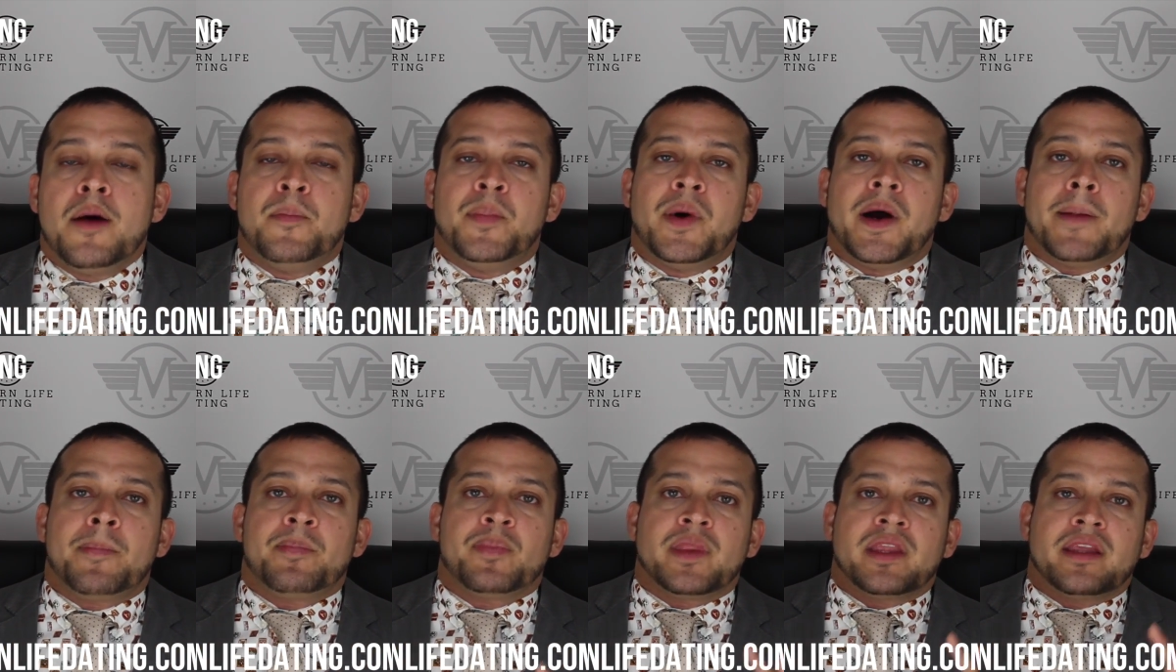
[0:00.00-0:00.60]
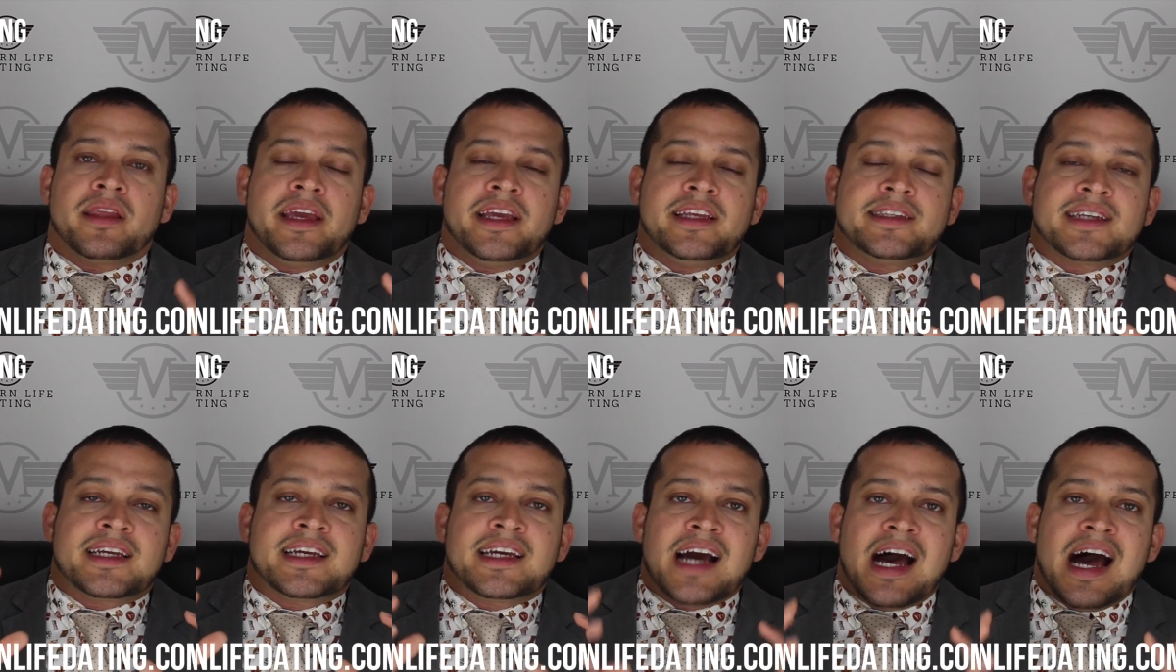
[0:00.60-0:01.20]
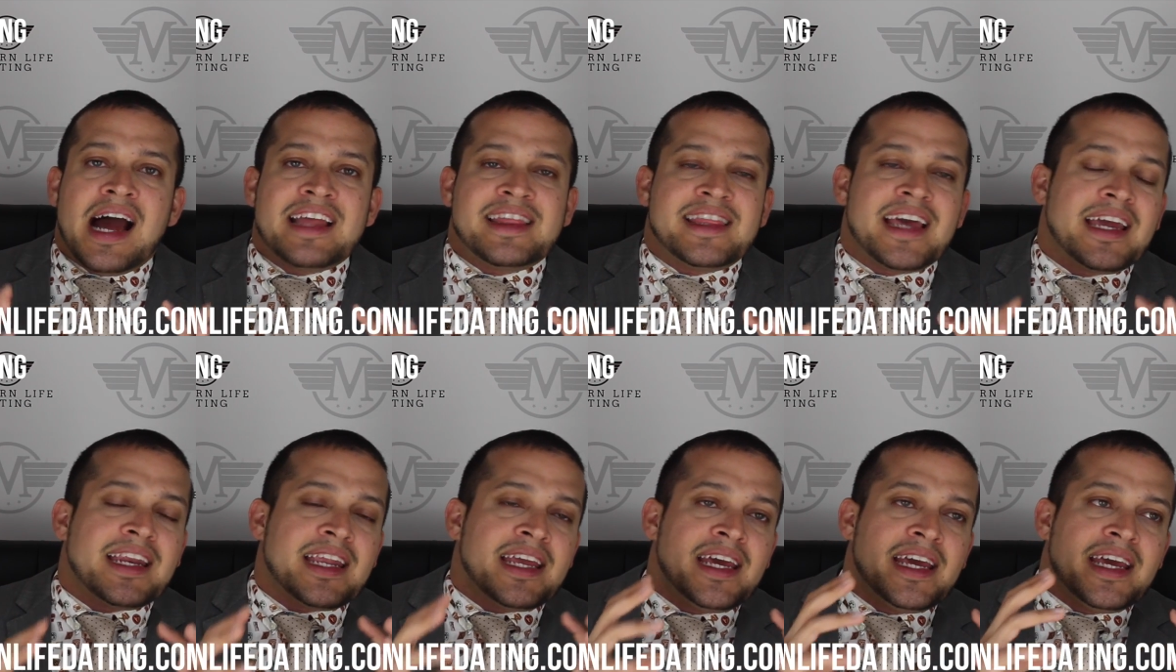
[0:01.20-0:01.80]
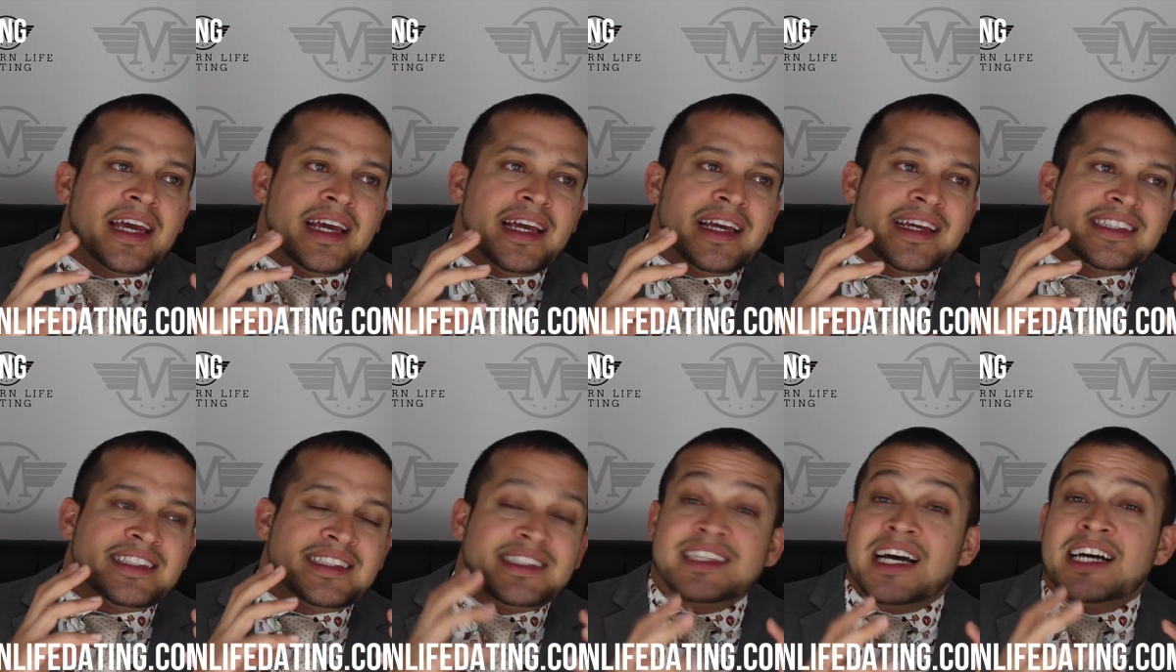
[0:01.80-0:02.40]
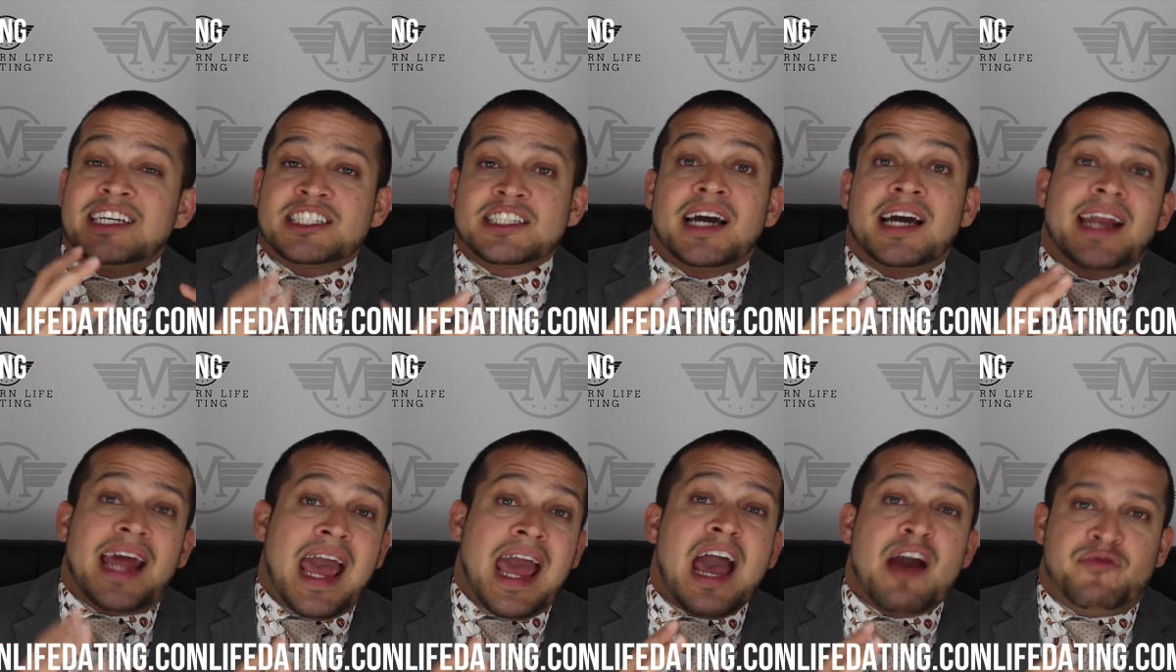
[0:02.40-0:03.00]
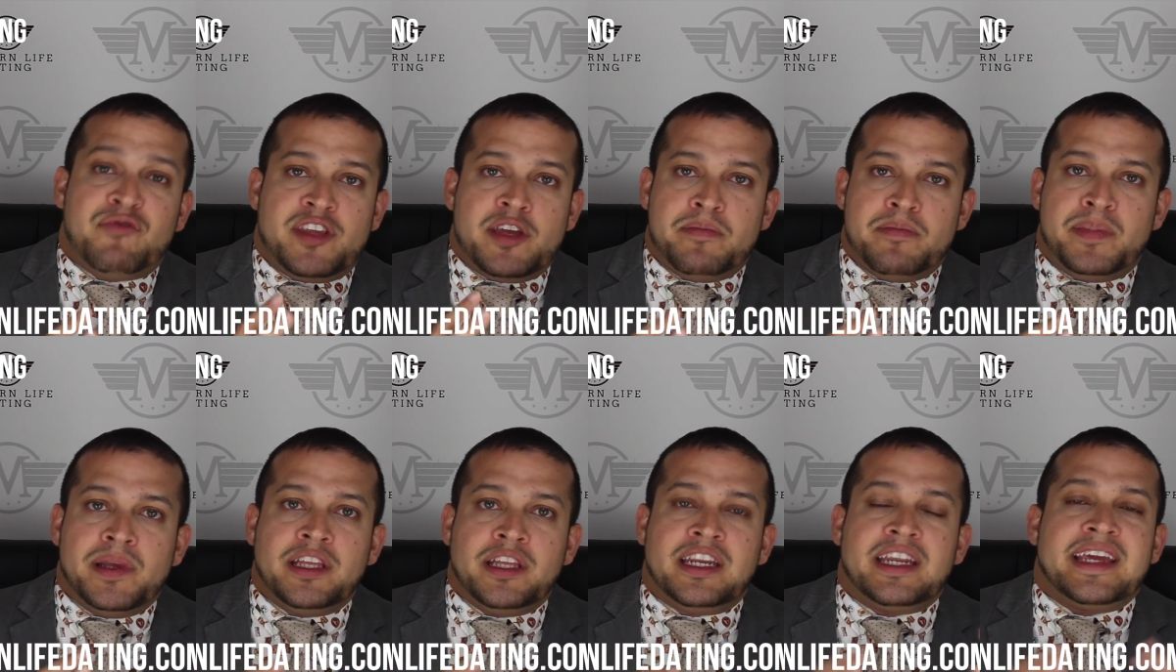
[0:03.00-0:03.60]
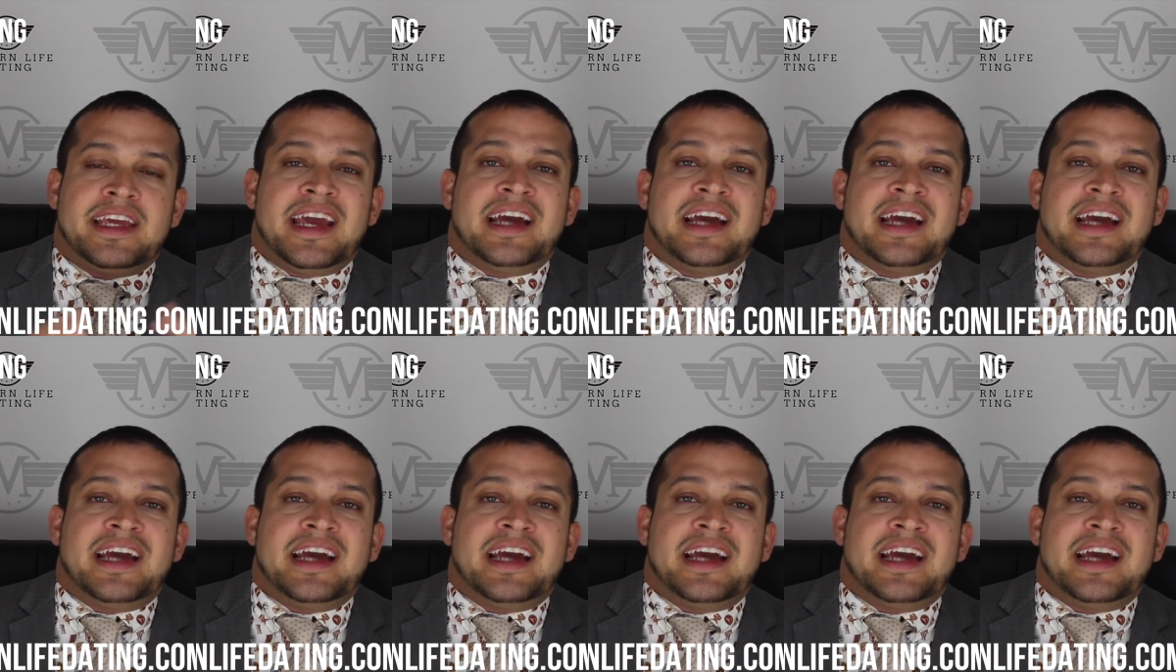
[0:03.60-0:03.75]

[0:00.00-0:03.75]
but he's a guy that does not have the ability.